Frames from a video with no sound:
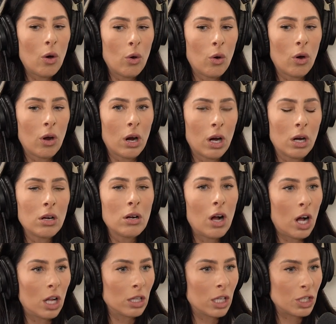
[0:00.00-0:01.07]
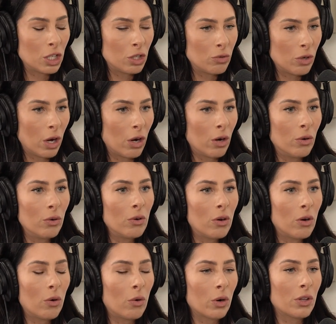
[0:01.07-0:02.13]
or I'll let you know,
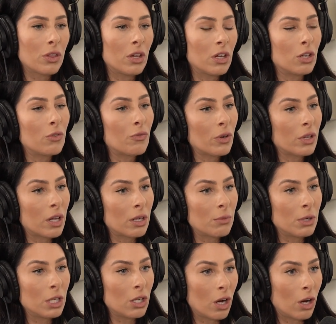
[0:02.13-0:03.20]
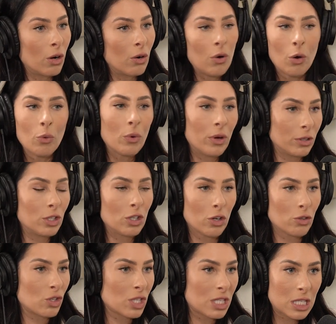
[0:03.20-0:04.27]
or thank you for letting me know, or what,
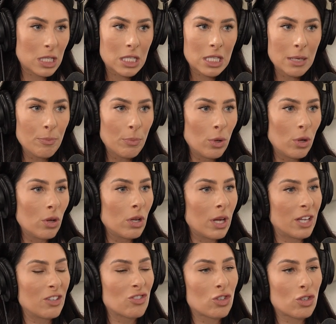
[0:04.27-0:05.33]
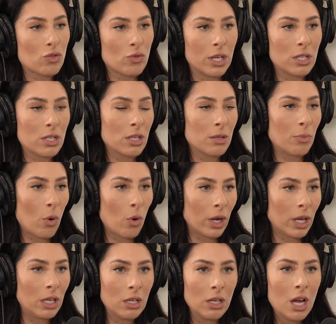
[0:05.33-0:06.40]
just simple and straight to the
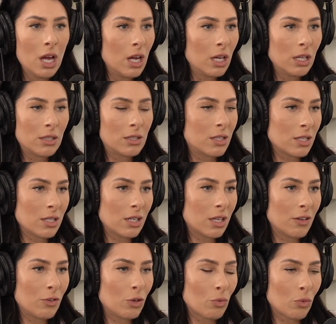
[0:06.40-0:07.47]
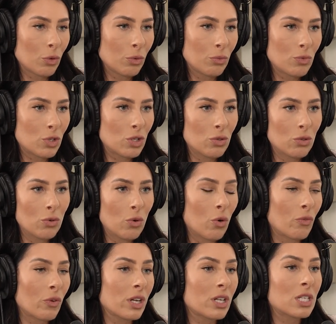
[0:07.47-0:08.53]
point doesn't give you room to
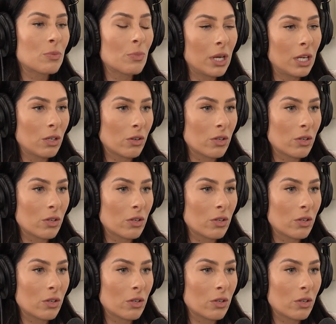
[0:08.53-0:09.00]
over-explain